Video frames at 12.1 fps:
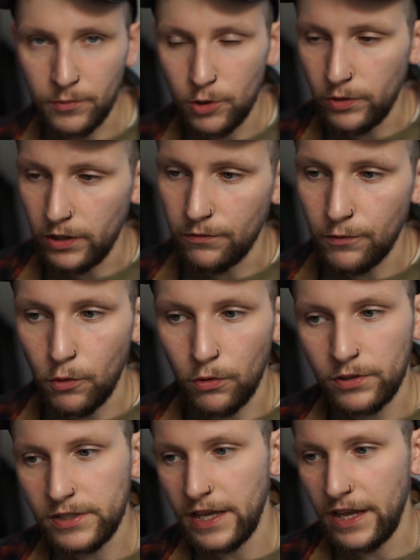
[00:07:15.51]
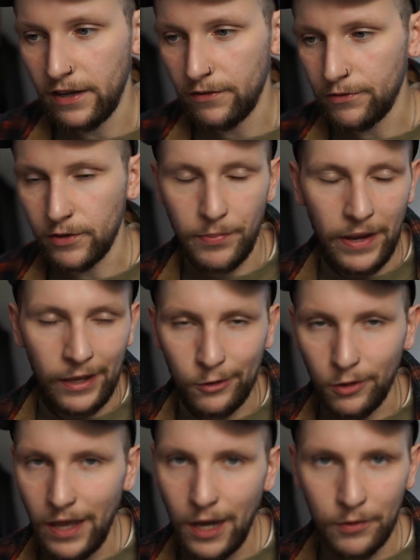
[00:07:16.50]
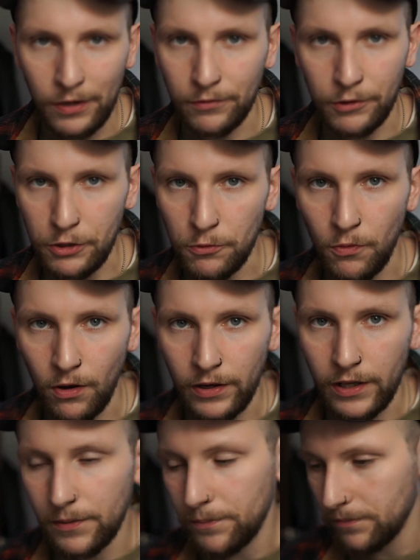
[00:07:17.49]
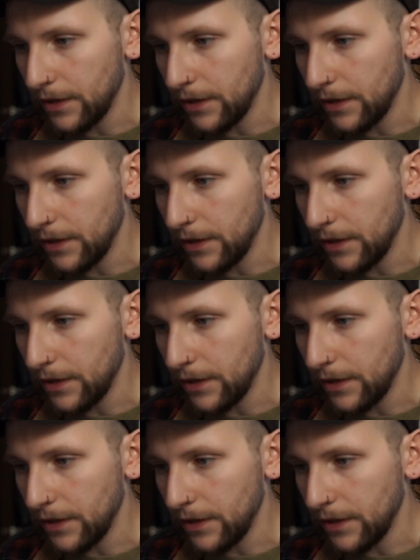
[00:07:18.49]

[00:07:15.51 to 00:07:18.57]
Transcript: You can, of course, have your panel however you want it.